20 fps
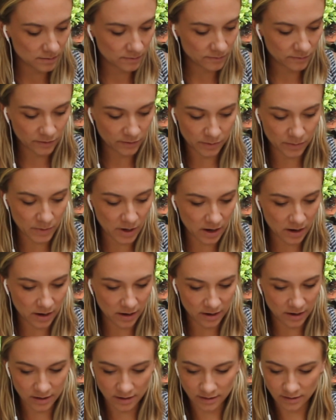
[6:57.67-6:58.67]
For
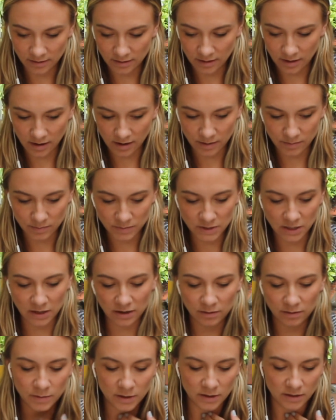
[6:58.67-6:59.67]
mine, I'm
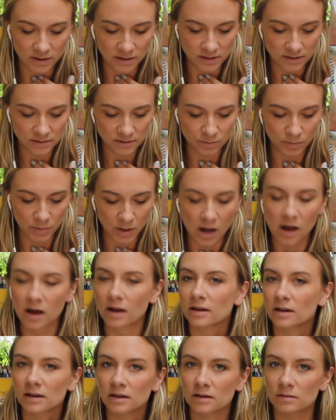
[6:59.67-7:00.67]
talking about this
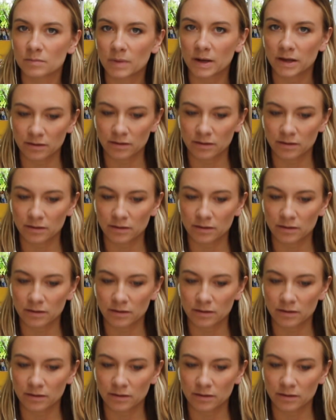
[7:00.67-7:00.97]
block in my